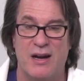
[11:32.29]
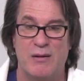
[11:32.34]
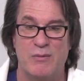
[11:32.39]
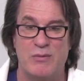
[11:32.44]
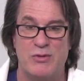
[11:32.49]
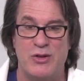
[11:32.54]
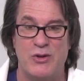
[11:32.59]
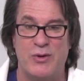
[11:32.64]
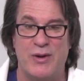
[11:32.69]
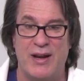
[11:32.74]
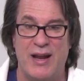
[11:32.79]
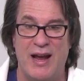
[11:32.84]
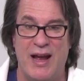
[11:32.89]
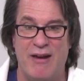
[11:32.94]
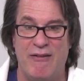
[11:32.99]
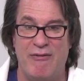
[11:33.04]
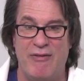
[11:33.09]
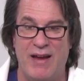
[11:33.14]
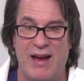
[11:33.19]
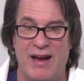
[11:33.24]
So you can
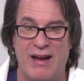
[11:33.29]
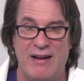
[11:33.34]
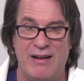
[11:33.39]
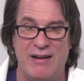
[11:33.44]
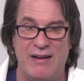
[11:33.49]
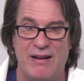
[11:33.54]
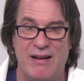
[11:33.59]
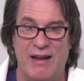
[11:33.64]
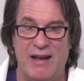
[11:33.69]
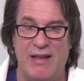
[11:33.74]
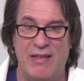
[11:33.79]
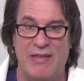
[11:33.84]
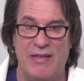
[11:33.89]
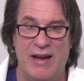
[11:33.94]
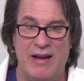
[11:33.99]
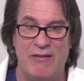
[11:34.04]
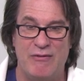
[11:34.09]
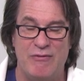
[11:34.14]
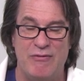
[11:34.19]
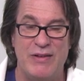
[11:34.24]
have that
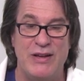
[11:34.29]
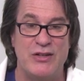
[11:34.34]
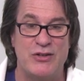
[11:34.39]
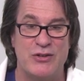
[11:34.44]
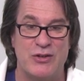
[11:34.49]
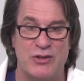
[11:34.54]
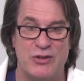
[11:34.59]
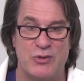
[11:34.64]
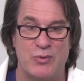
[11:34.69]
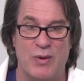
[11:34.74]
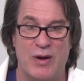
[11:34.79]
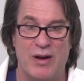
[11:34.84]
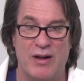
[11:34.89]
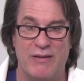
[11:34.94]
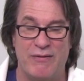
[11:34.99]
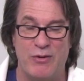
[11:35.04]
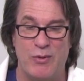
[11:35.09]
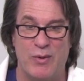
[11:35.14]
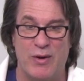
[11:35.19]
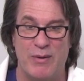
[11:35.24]
that feature as well
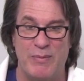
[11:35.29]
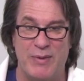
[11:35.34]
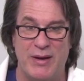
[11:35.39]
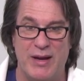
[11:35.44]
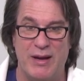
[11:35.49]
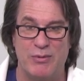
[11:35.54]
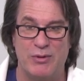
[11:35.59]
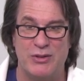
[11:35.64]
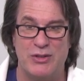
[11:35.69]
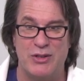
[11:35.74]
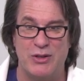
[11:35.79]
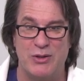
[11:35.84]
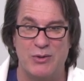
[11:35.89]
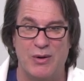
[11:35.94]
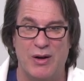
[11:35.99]
if you want to be able to